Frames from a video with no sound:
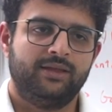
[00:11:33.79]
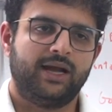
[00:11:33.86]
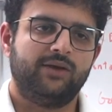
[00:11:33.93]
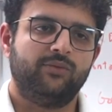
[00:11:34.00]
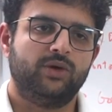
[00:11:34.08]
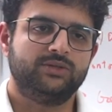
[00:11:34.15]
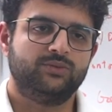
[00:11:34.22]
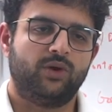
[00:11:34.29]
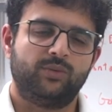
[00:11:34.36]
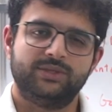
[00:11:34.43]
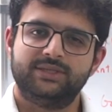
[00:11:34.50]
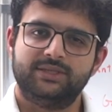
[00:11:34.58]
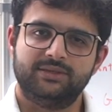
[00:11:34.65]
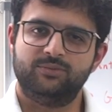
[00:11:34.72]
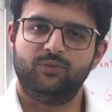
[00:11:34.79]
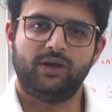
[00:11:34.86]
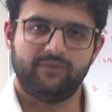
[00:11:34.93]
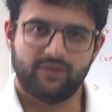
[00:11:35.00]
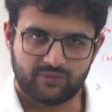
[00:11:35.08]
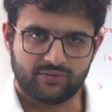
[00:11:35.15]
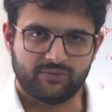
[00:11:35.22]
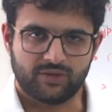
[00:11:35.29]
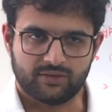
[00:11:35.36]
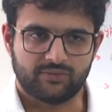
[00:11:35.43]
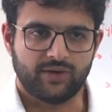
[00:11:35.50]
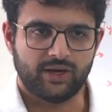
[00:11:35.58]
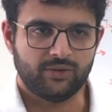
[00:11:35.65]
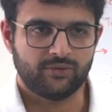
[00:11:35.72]
That was what was the motivation for this
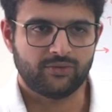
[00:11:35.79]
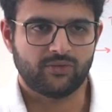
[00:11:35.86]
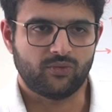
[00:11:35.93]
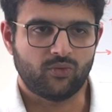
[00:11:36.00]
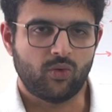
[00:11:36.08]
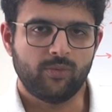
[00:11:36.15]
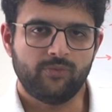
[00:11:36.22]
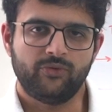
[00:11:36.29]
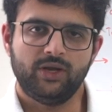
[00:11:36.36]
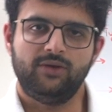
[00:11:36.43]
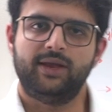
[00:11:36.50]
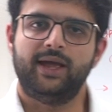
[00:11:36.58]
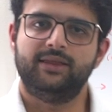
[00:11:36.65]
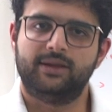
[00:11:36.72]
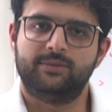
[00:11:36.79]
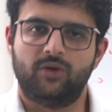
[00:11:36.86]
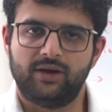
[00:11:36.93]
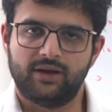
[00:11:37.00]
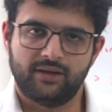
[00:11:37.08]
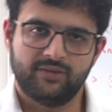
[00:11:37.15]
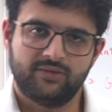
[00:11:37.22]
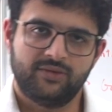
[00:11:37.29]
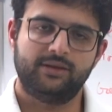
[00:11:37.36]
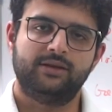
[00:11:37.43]
video. So hopefully you like that montage.